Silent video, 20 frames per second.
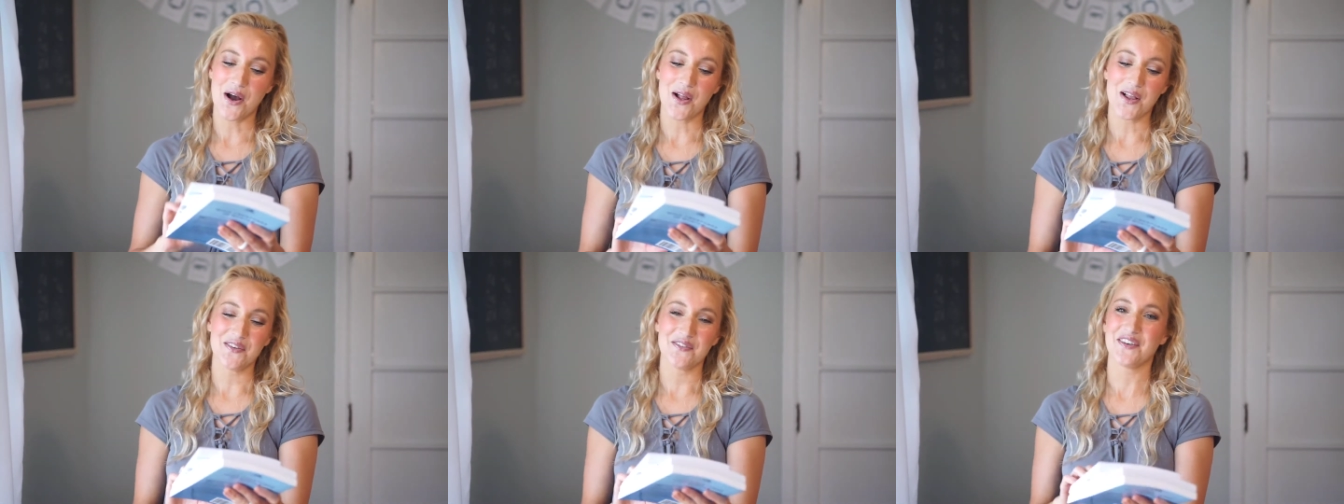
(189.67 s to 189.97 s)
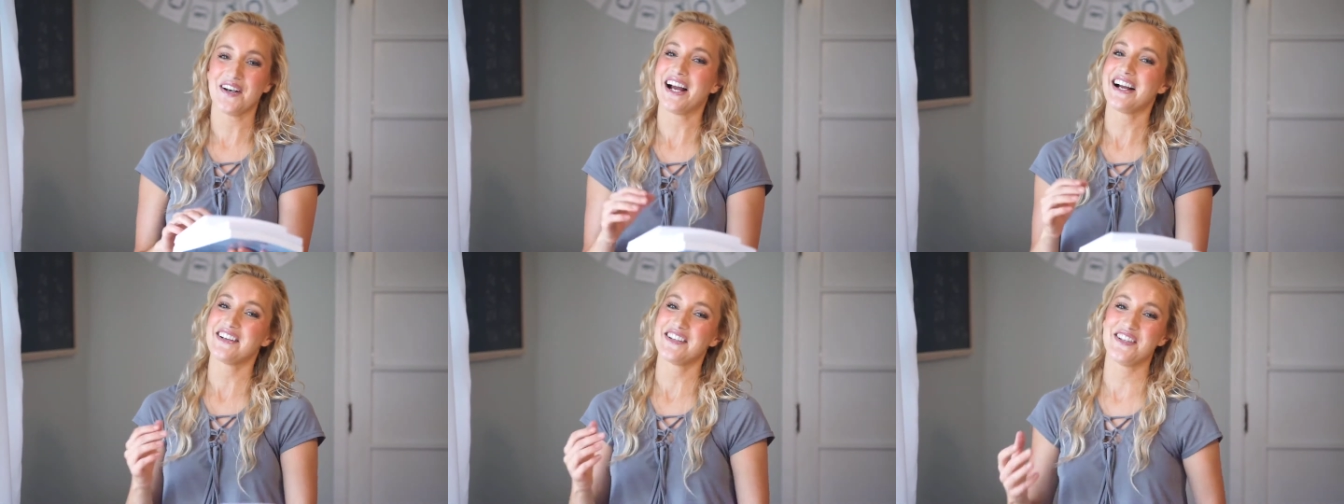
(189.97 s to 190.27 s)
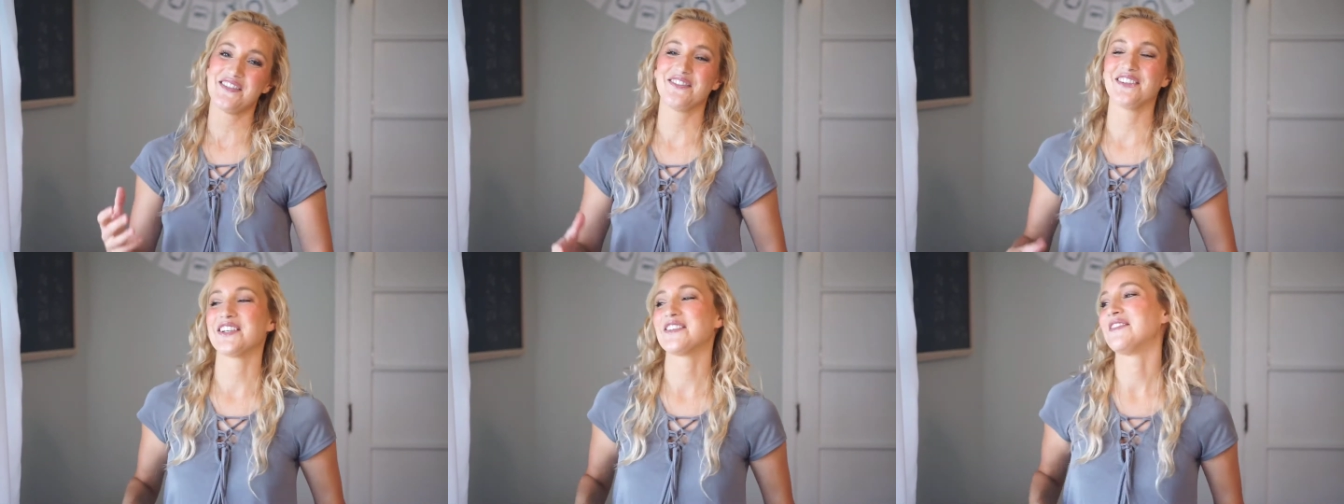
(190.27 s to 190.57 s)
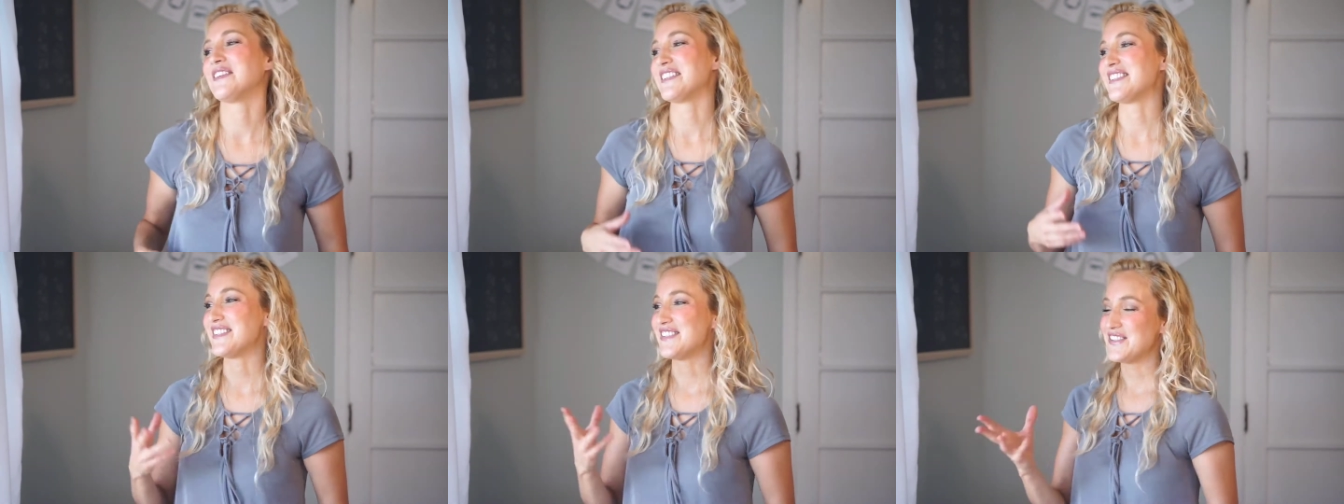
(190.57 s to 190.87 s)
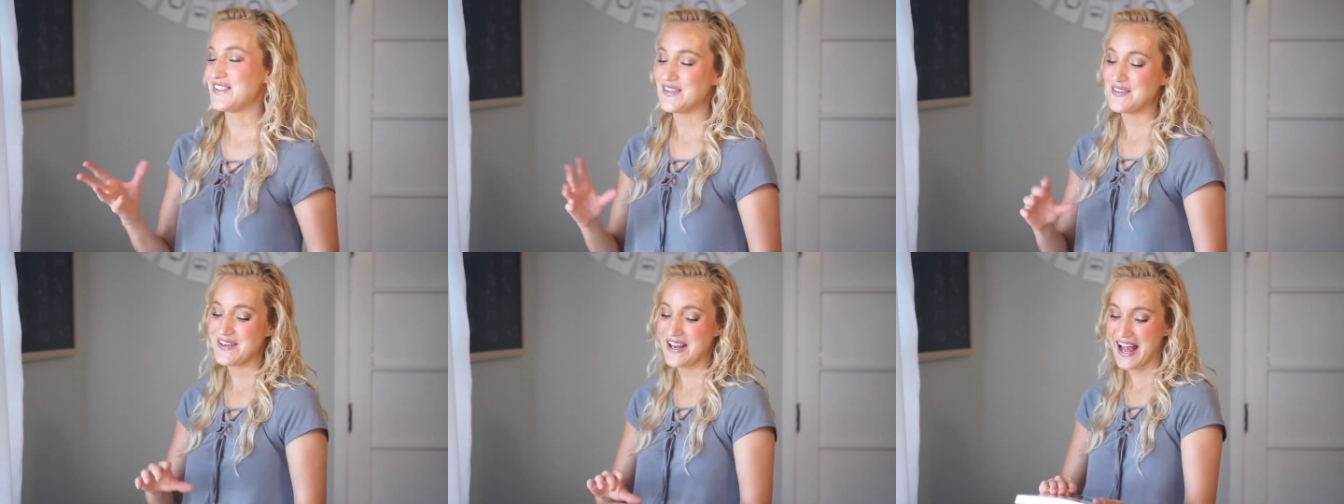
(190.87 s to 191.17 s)
Oliver actually really wants
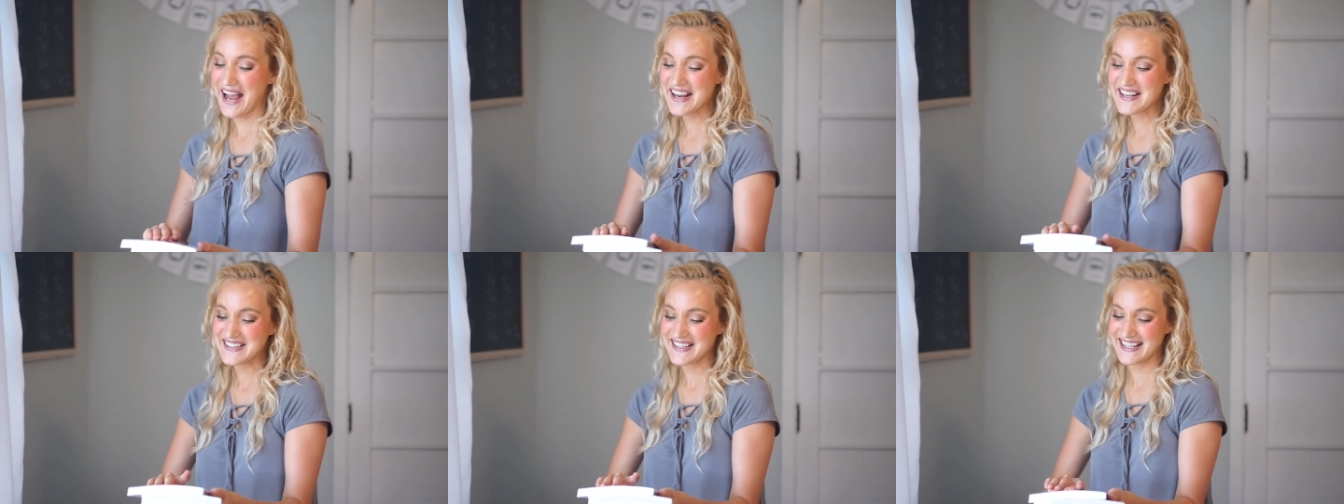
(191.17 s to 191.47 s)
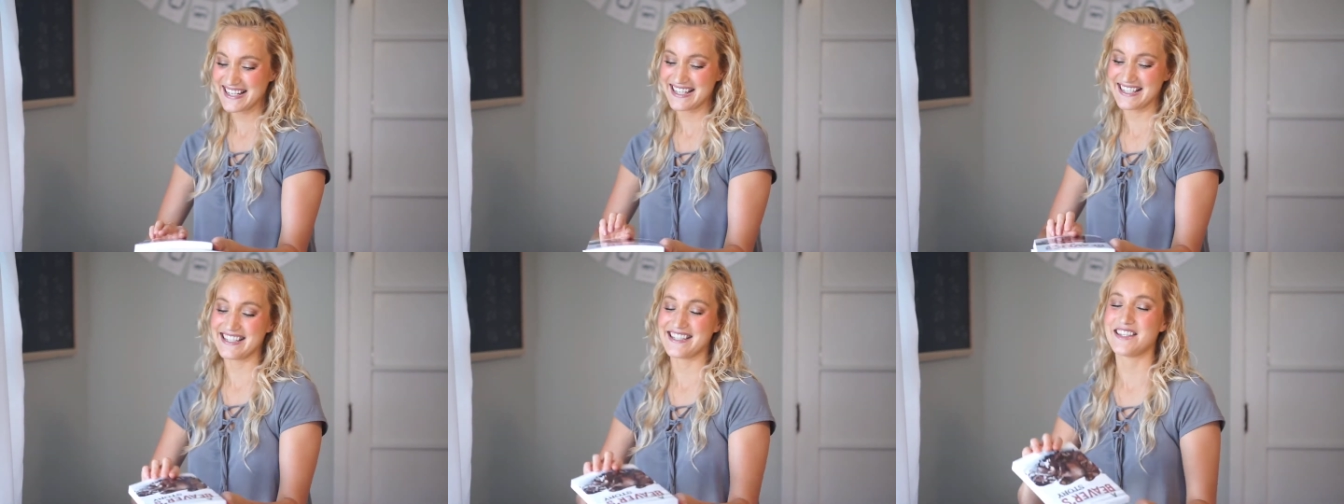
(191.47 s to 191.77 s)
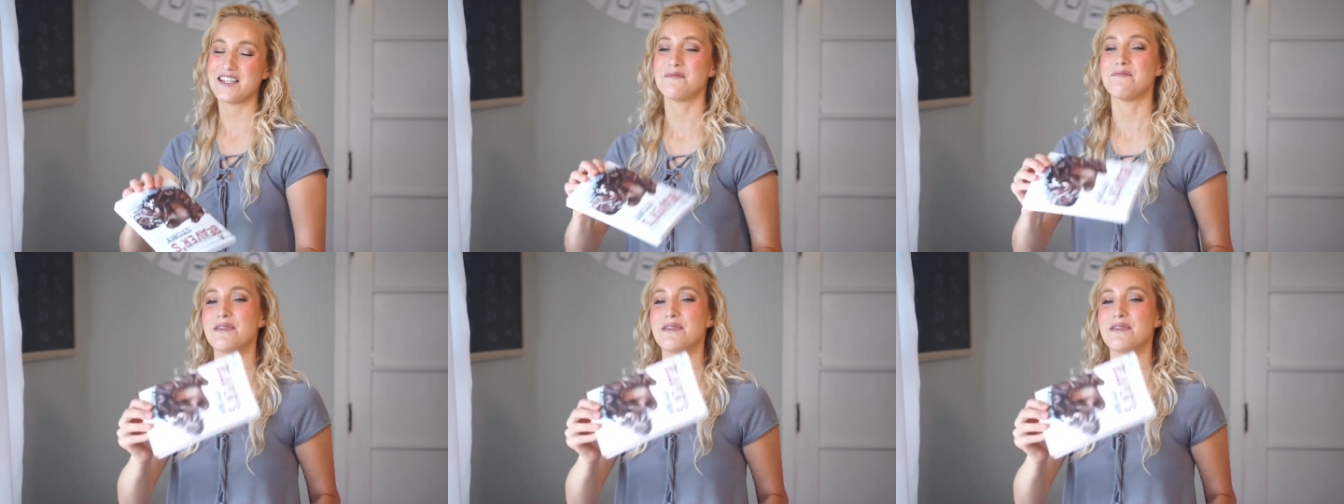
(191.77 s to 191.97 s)
to do next, and it's the